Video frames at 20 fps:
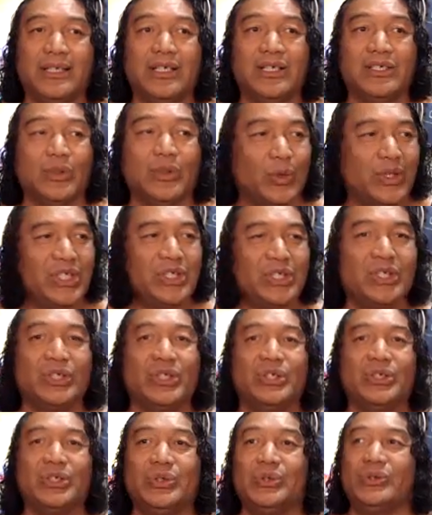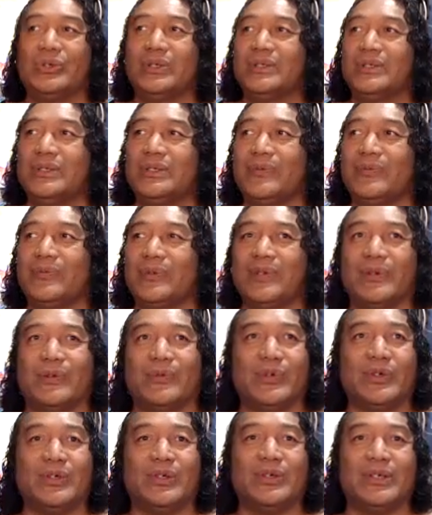So what are you going to do if
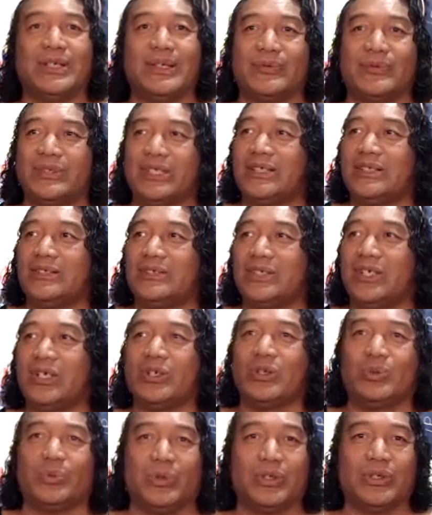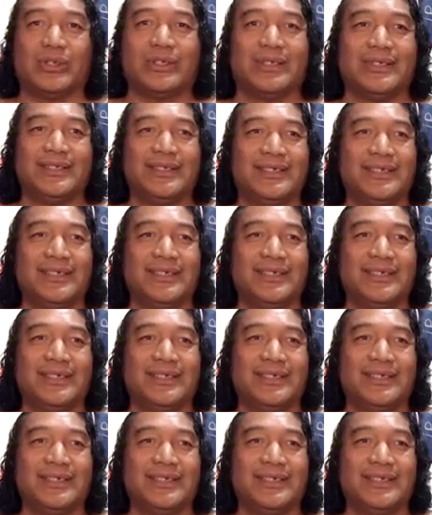you don't have to go to work?